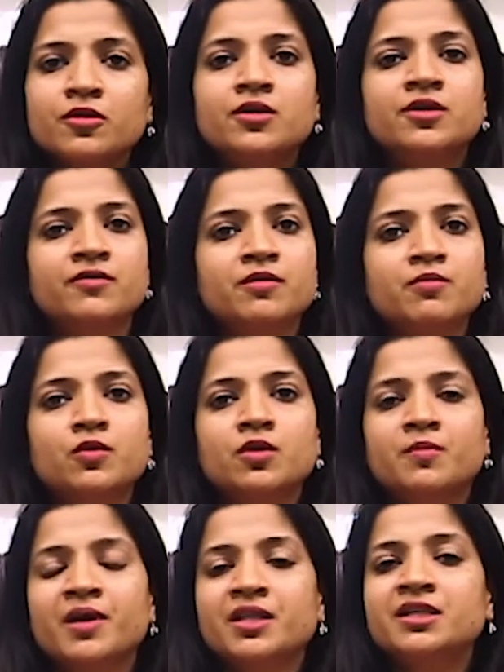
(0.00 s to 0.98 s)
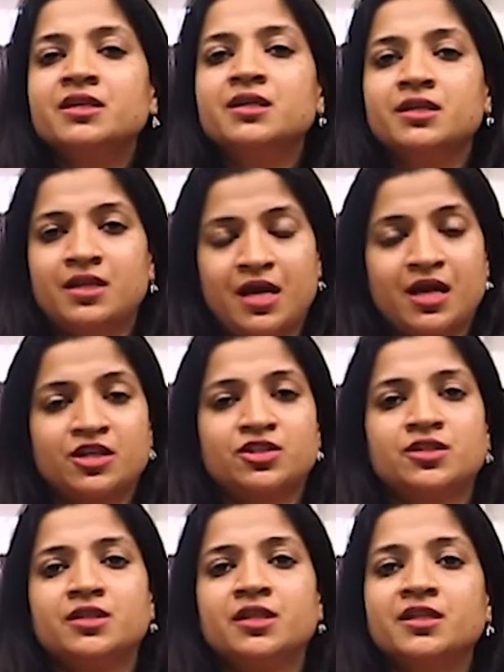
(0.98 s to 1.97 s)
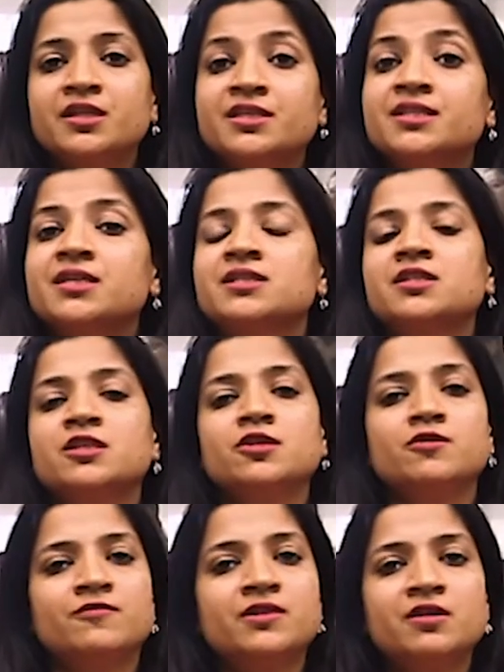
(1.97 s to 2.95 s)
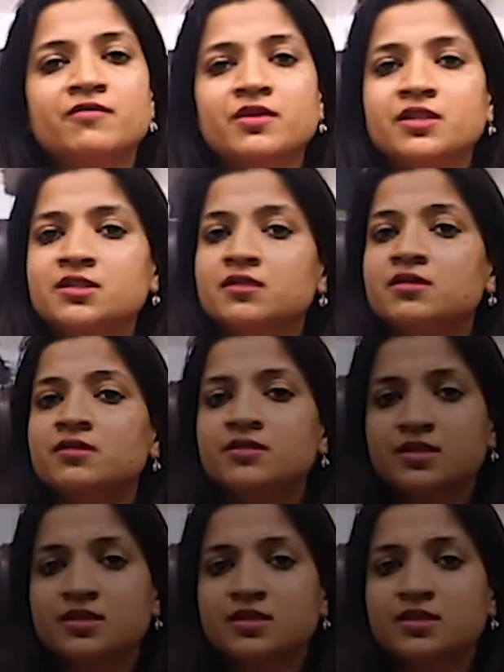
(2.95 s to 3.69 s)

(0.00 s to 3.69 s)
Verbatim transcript: are driven more by the action and the necessity of delivering certain